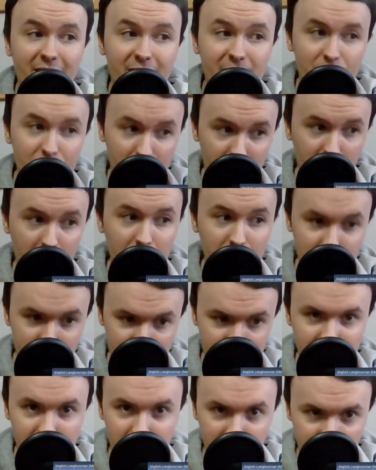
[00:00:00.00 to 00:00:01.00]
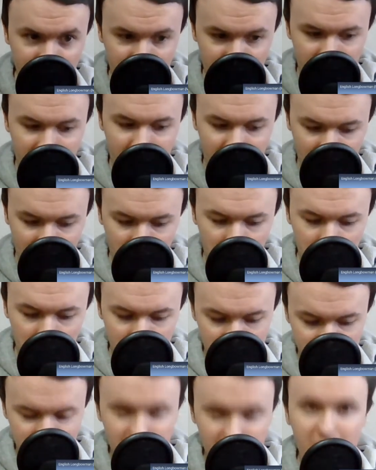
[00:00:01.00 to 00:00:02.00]
rode with their
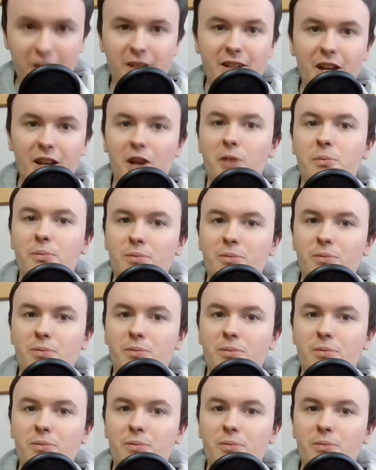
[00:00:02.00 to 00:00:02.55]
helmets looking down.